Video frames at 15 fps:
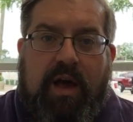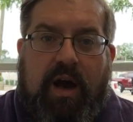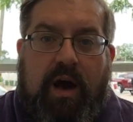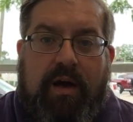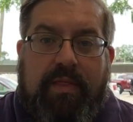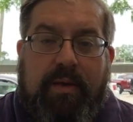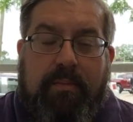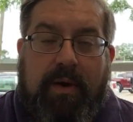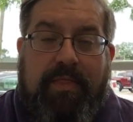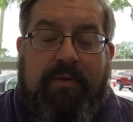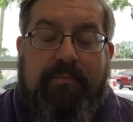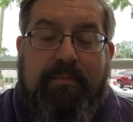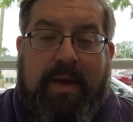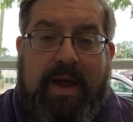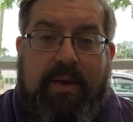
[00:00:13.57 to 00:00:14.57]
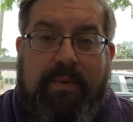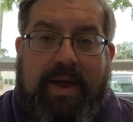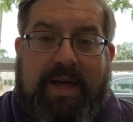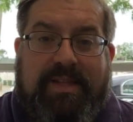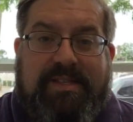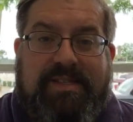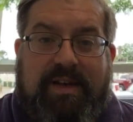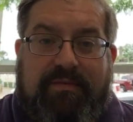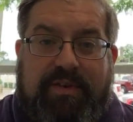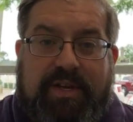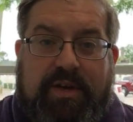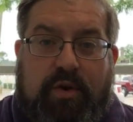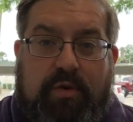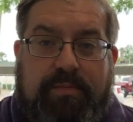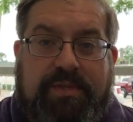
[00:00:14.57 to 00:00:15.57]
In the month of May, we had
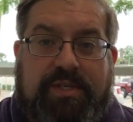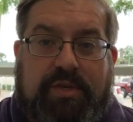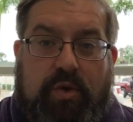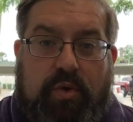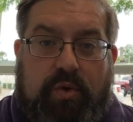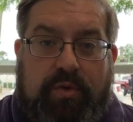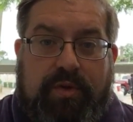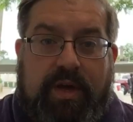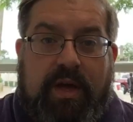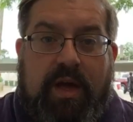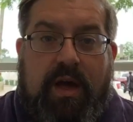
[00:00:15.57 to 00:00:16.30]
70 homes sold.